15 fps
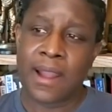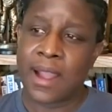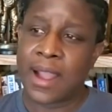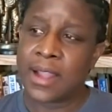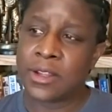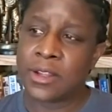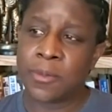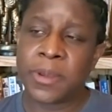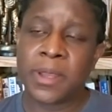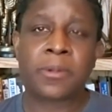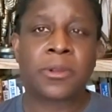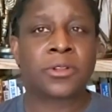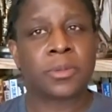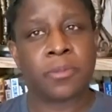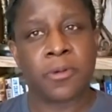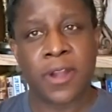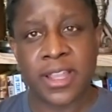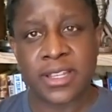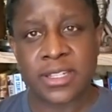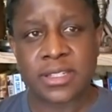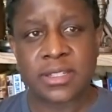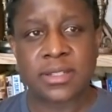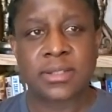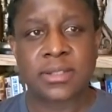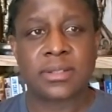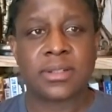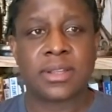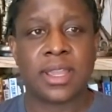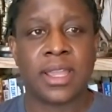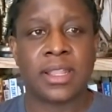I know people are depressed
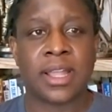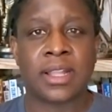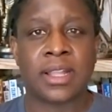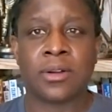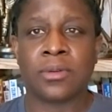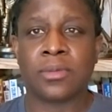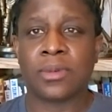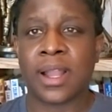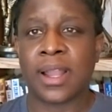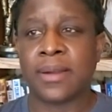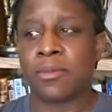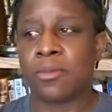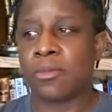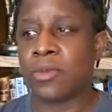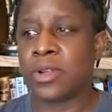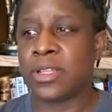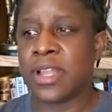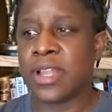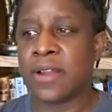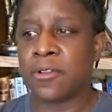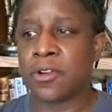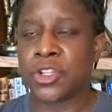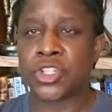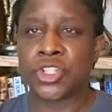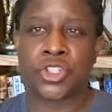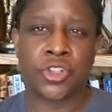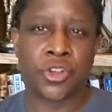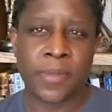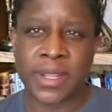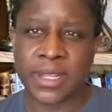and I don't, I would never
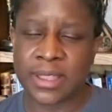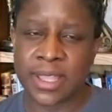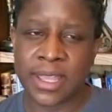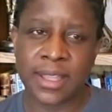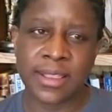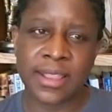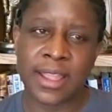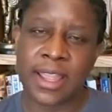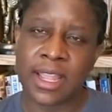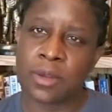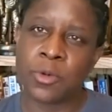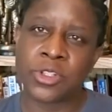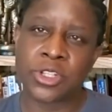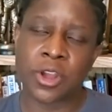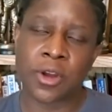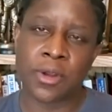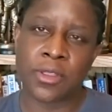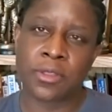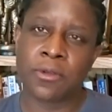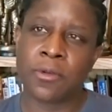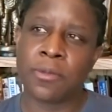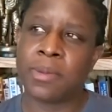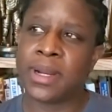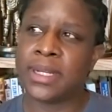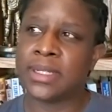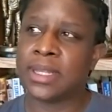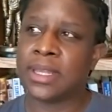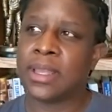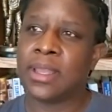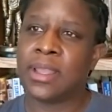assume anything that anyone's going through, but
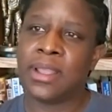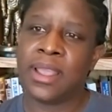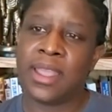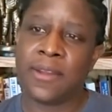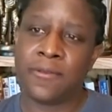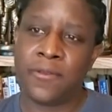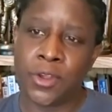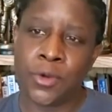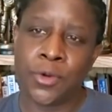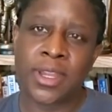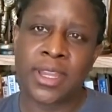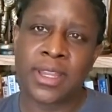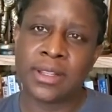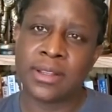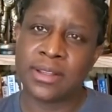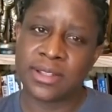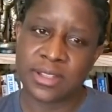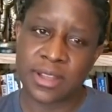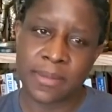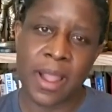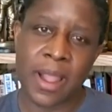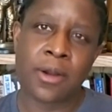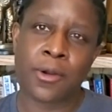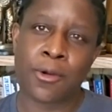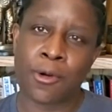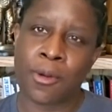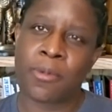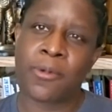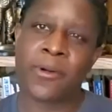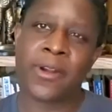if you can somehow
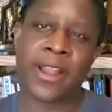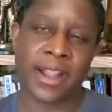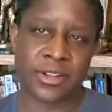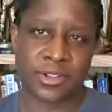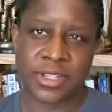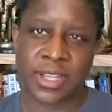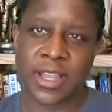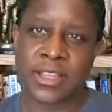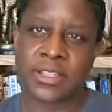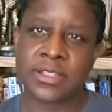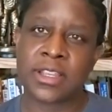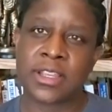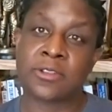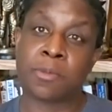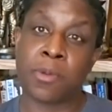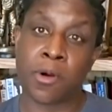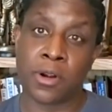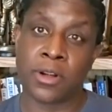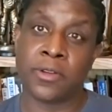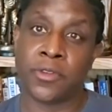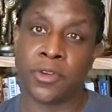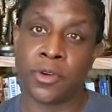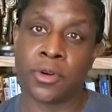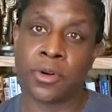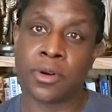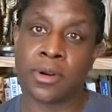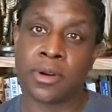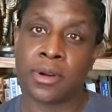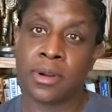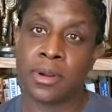incorporate exercise as part of your